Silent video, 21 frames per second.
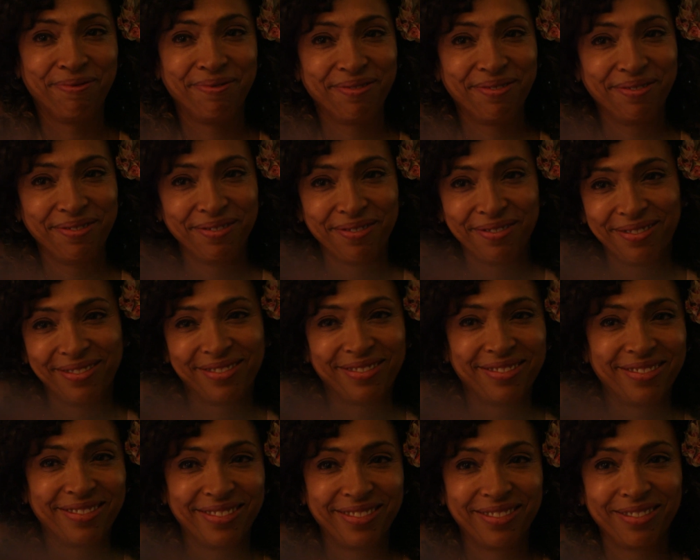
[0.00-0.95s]

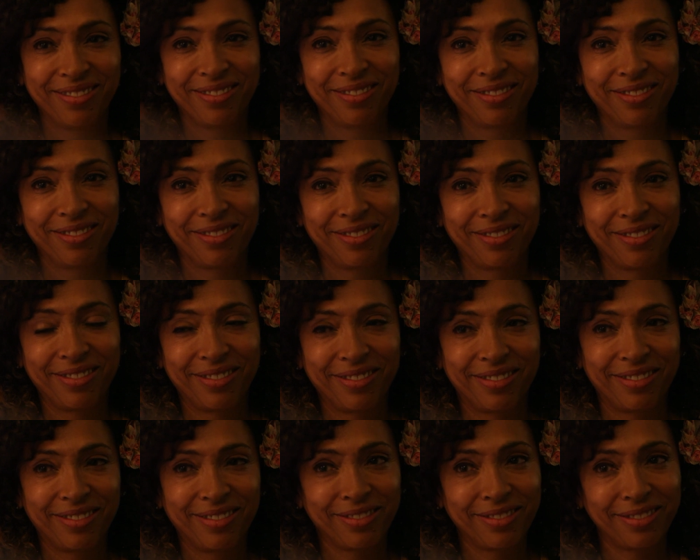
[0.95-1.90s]

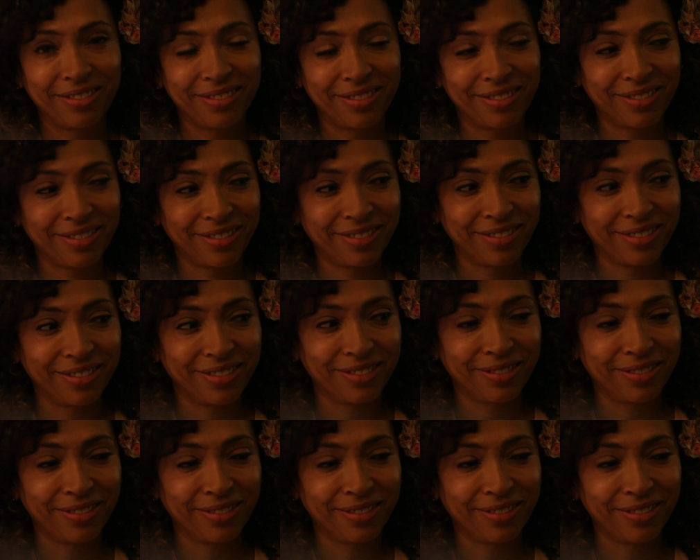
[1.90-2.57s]
[no speech]